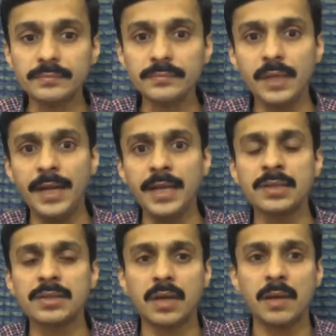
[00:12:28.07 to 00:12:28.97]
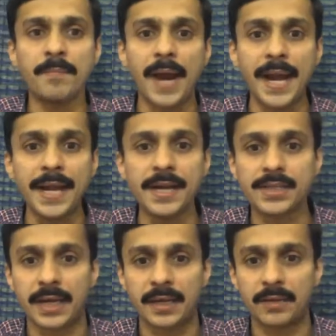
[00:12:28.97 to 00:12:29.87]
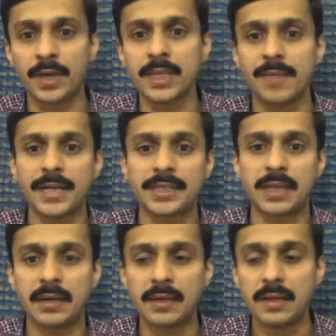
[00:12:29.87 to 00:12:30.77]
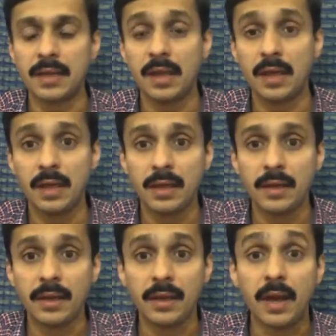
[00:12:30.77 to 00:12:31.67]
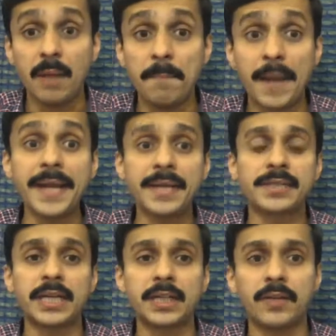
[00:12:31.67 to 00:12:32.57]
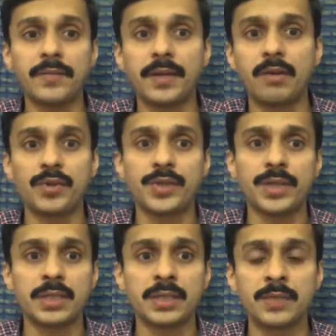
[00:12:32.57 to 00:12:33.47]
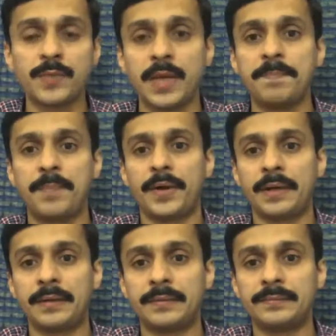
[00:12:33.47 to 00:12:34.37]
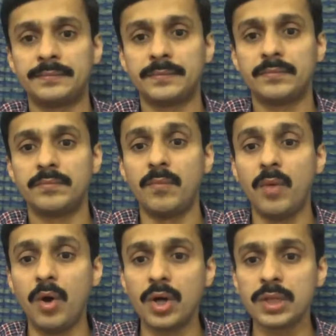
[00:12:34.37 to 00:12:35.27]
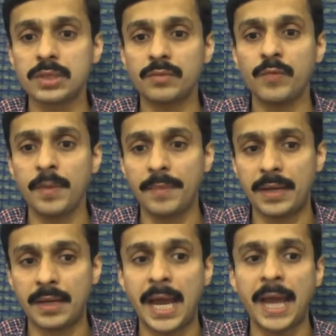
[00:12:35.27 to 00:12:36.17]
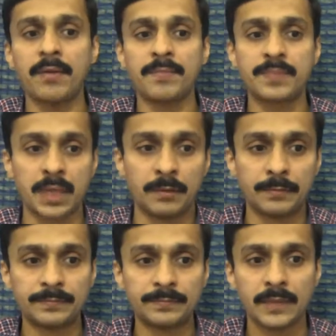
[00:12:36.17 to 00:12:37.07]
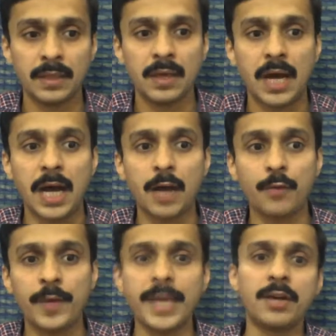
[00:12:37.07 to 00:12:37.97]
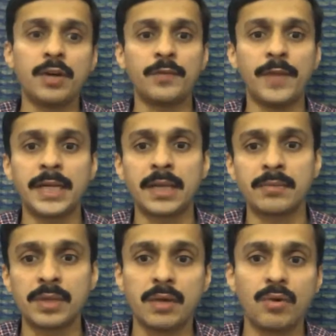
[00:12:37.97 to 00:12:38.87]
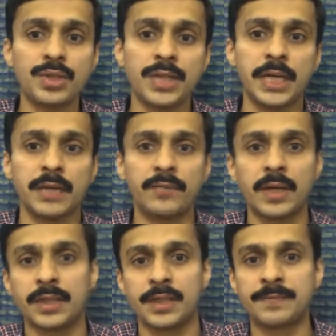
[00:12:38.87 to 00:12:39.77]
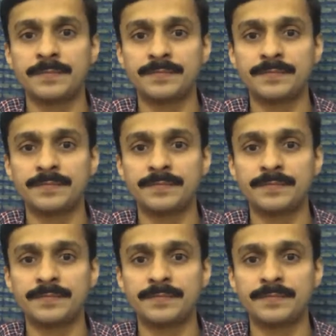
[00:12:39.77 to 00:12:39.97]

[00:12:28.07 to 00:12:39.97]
it is a mindset. What is the mindset? A mindset of negotiation, very important. Most women I have observed are very good when it comes to negotiating for others.